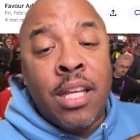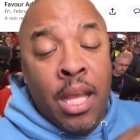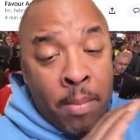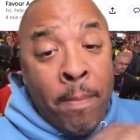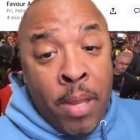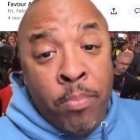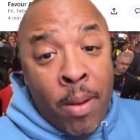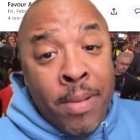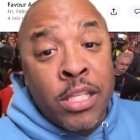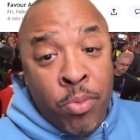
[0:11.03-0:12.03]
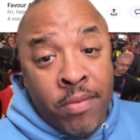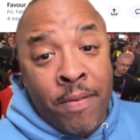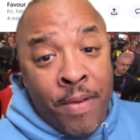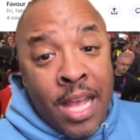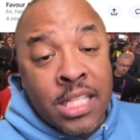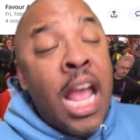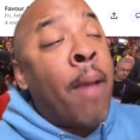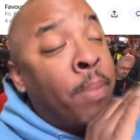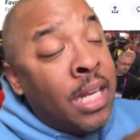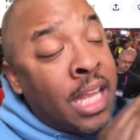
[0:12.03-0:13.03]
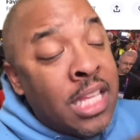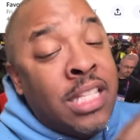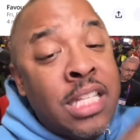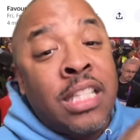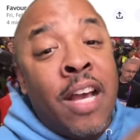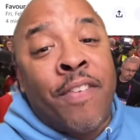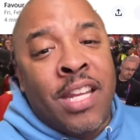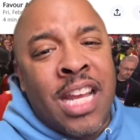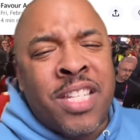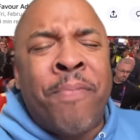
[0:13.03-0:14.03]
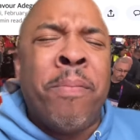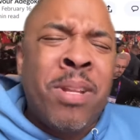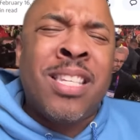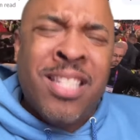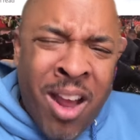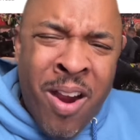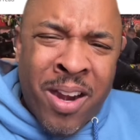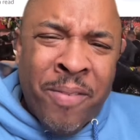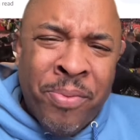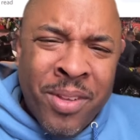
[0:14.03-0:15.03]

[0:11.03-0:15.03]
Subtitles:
and by people I mean Swiftie fans, have been against this love connection from the start.